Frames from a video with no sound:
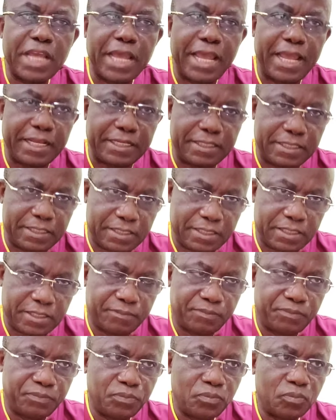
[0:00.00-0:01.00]
eggs.
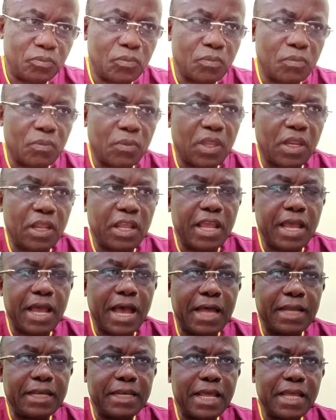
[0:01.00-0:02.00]

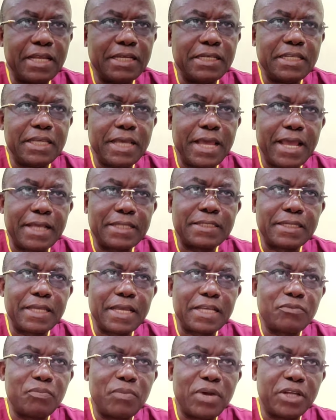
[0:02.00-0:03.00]
And then the eggs
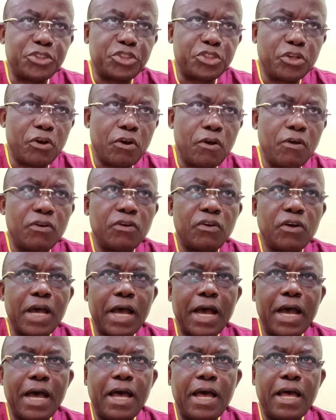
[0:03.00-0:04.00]
get mature,
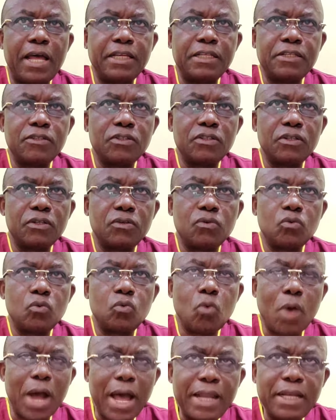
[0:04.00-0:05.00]
and
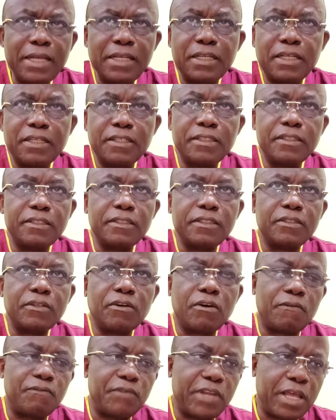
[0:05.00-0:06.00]
one
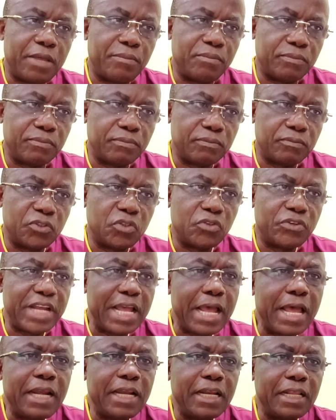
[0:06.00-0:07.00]
of them,
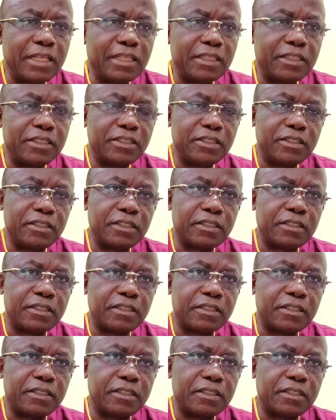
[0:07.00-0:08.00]
rarely
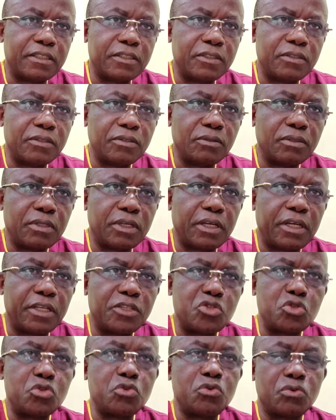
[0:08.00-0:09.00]

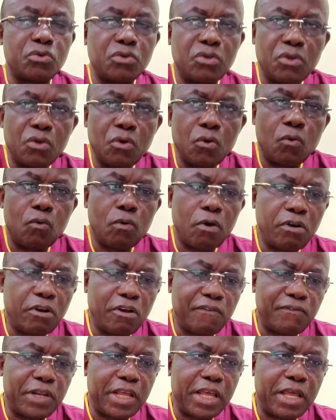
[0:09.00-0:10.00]
2, one
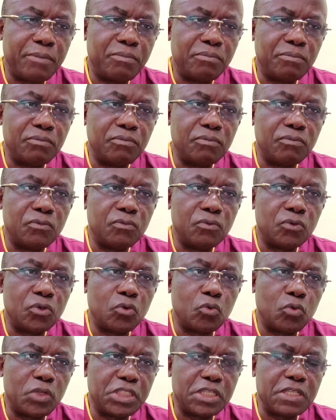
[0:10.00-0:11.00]
of them,
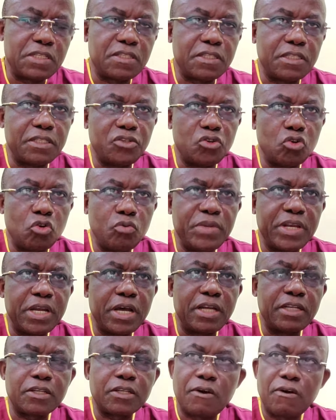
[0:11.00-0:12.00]
which is the
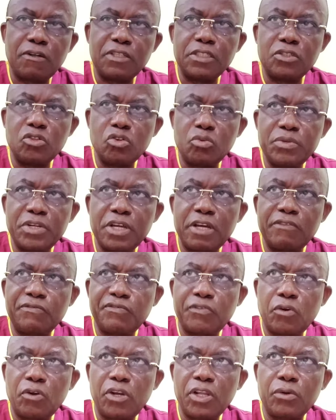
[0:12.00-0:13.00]
dominant, called the dominant
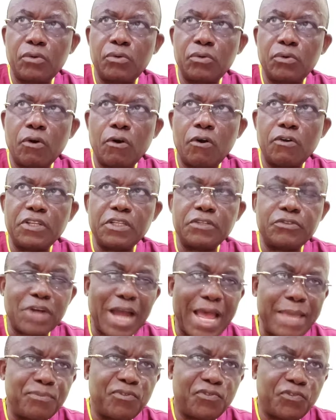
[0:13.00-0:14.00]
follicle or the
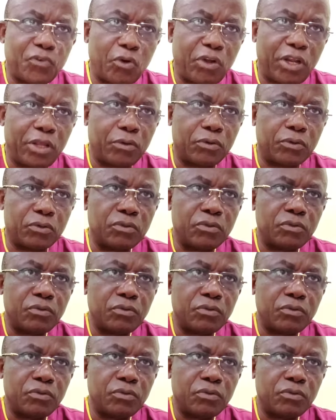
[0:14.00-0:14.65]
right follicle,